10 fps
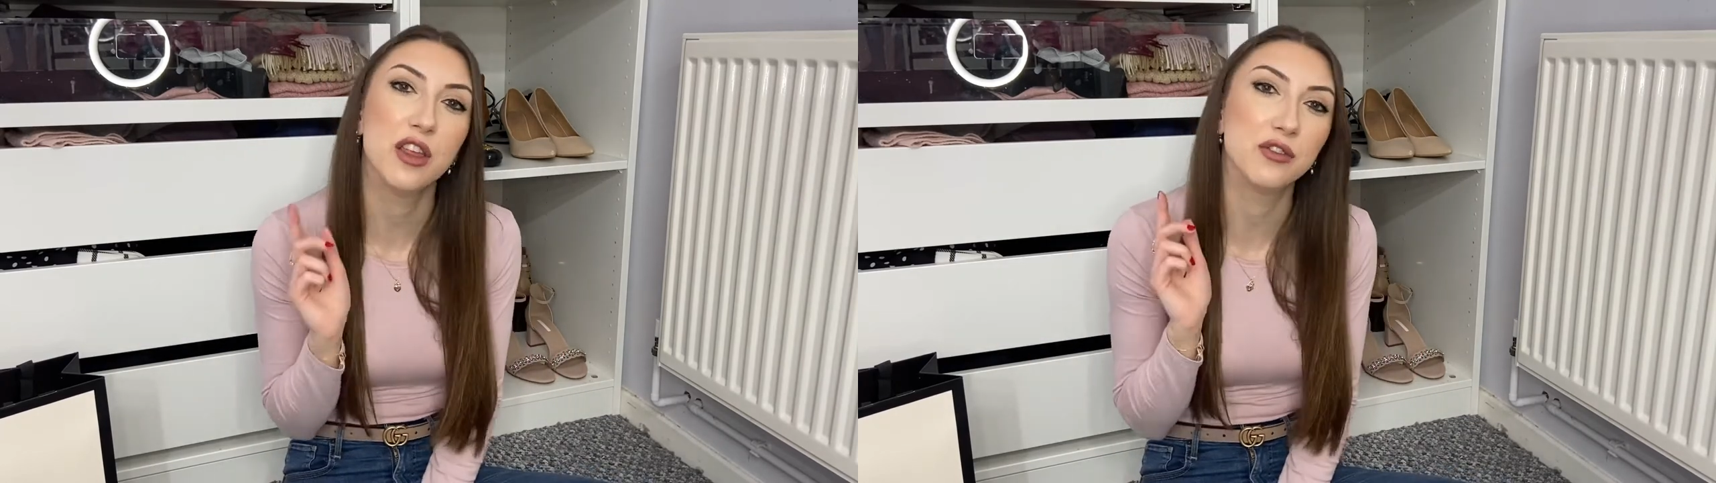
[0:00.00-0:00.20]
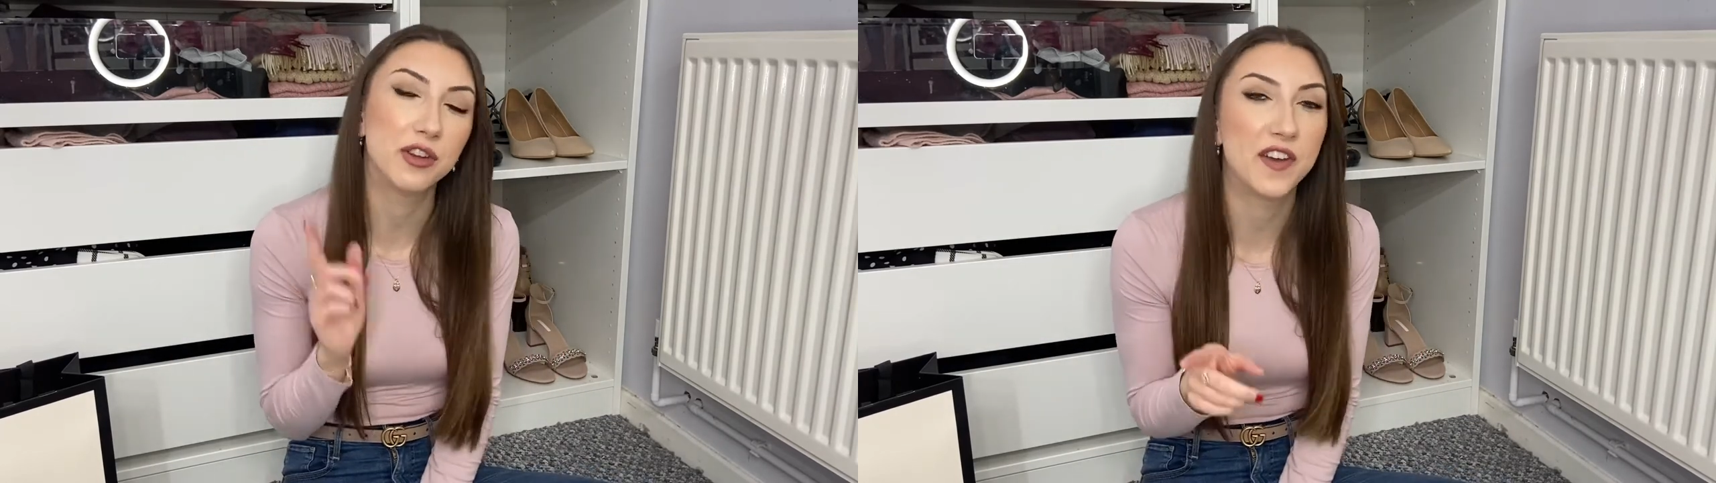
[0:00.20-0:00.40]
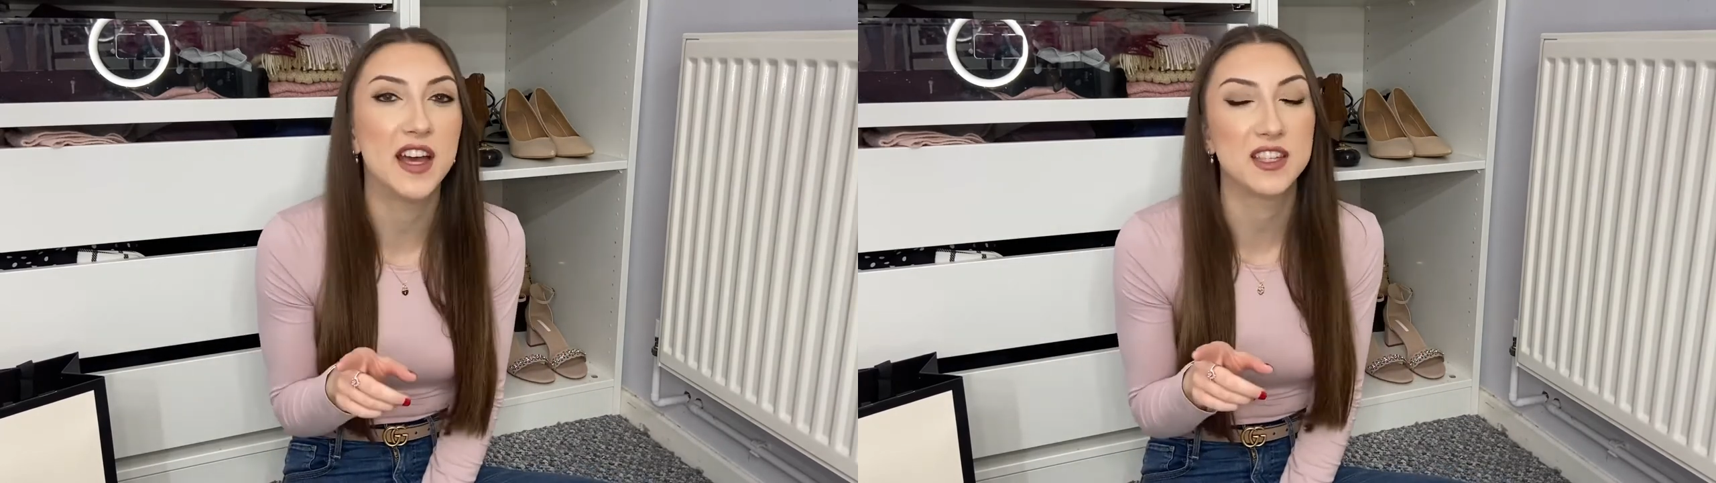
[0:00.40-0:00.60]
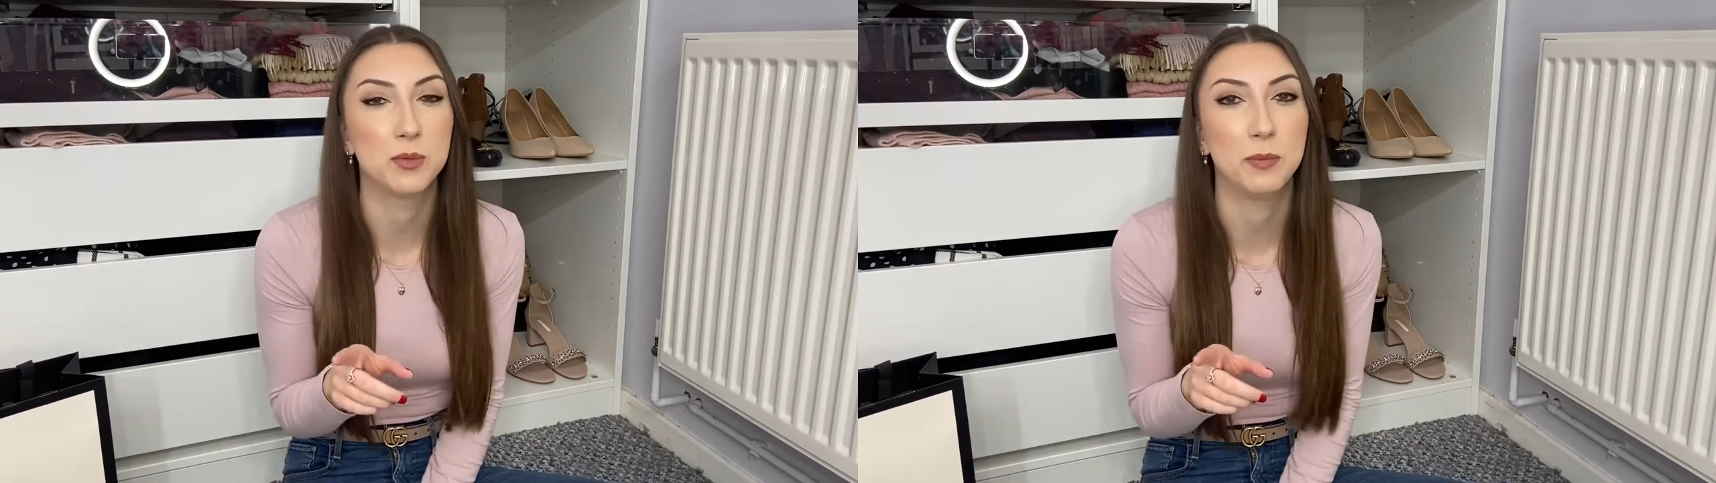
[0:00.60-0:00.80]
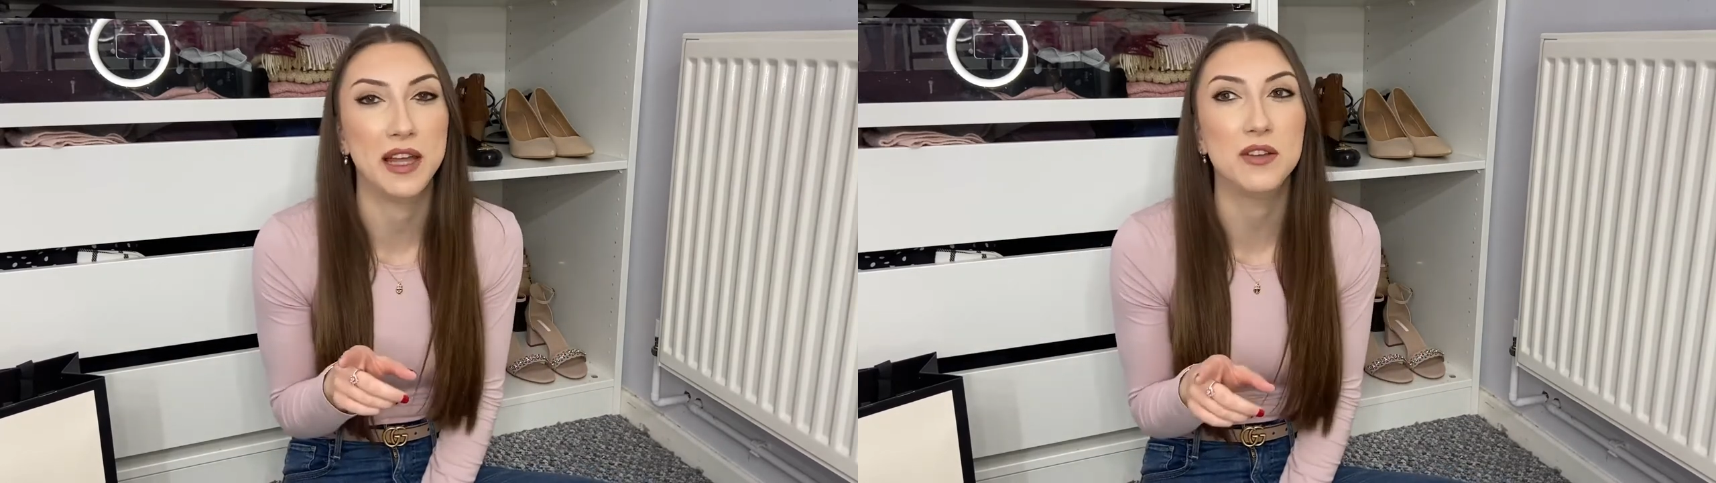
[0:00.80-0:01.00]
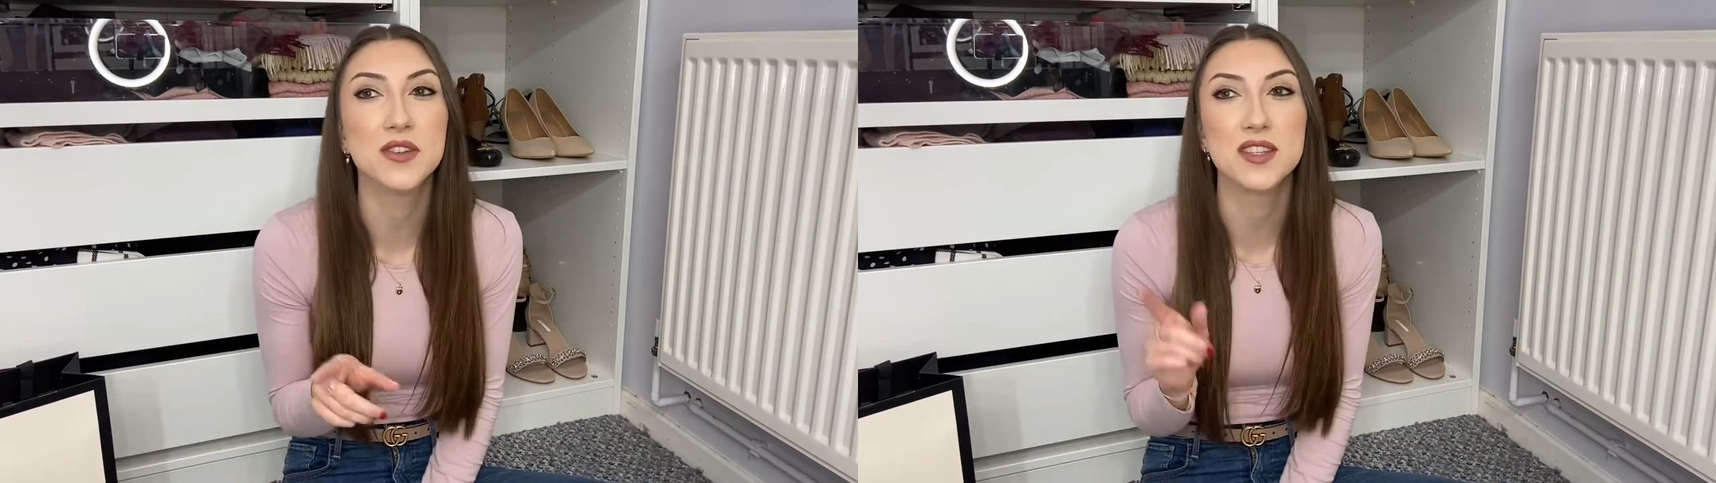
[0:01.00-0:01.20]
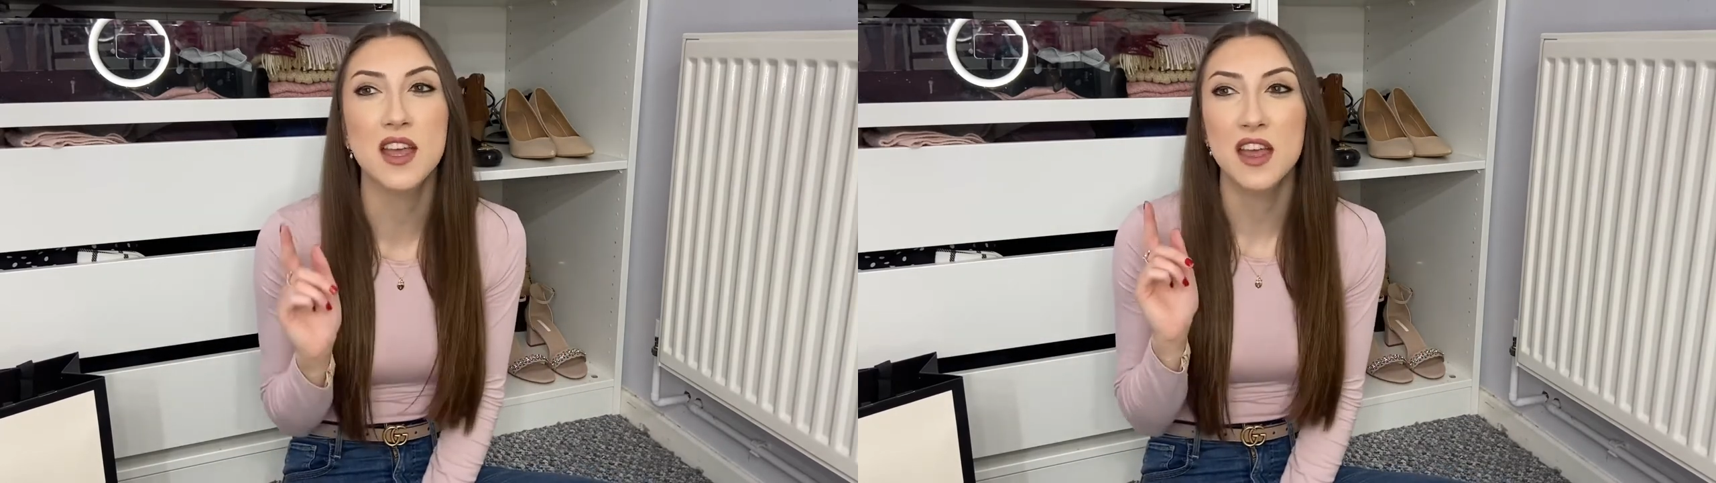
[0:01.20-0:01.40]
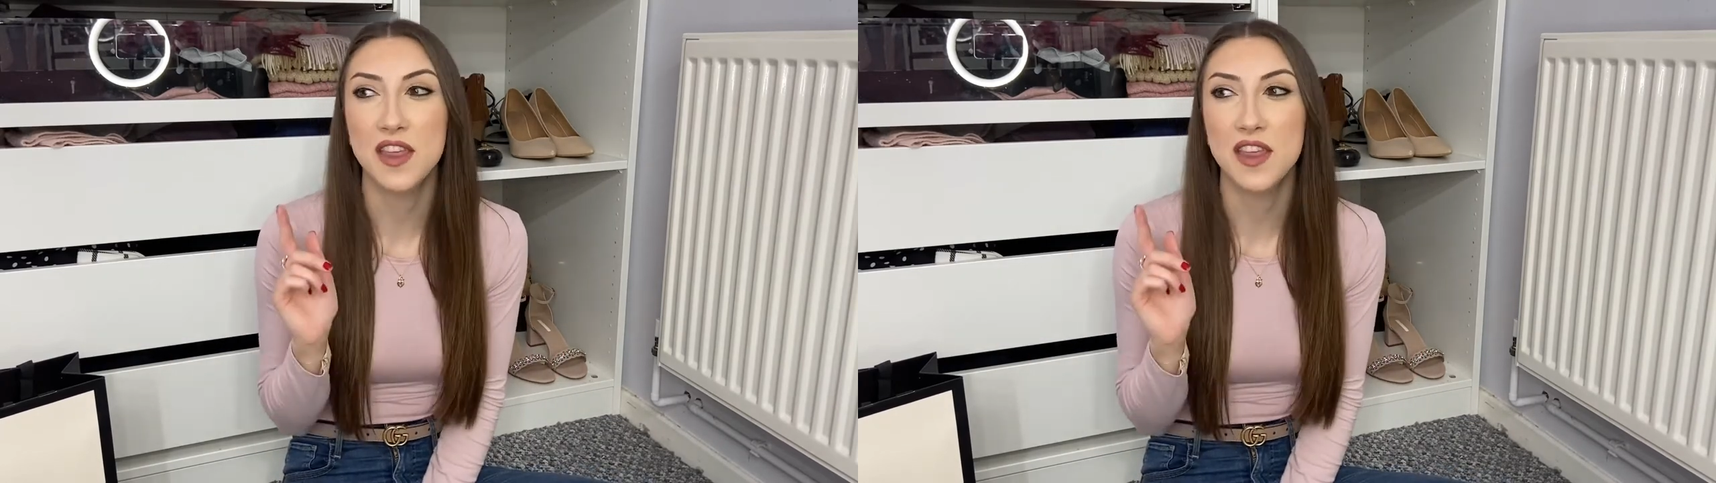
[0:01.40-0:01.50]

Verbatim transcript: at the reversible belts.